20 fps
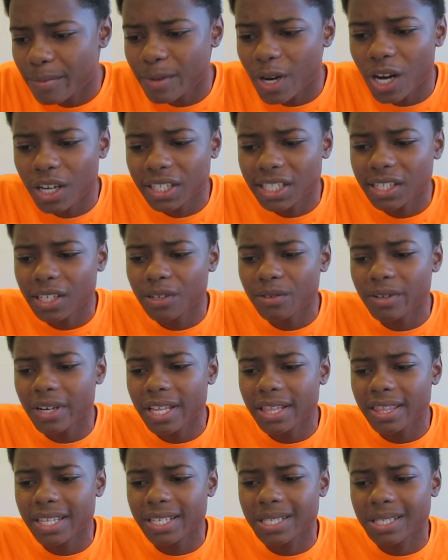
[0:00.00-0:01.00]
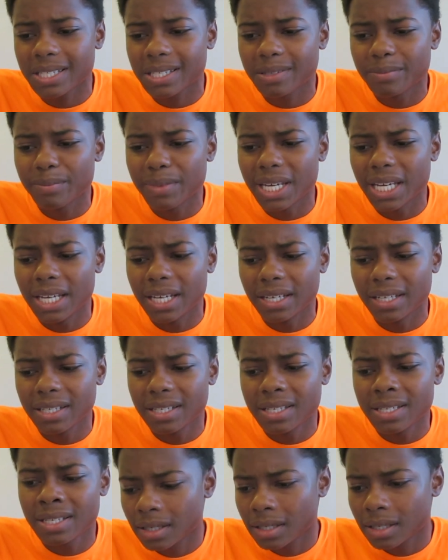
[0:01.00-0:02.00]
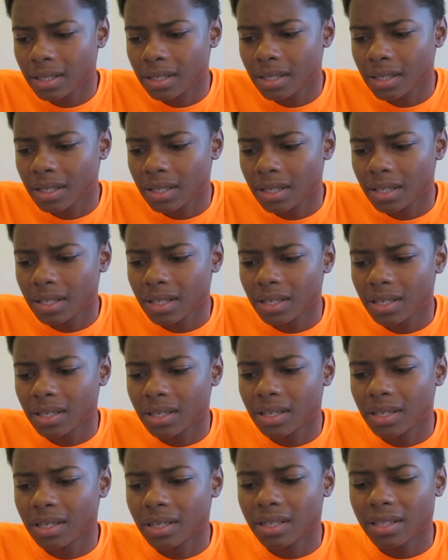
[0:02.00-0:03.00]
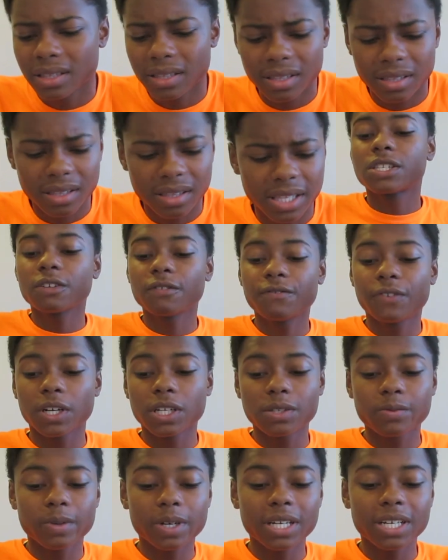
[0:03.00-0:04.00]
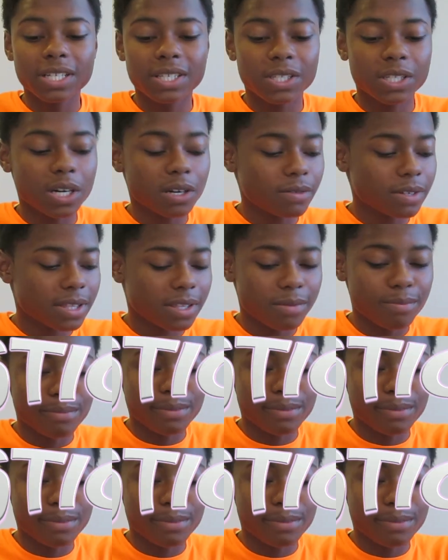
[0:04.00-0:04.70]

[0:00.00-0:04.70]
I'm not sure what this means. So first, we're gonna start with the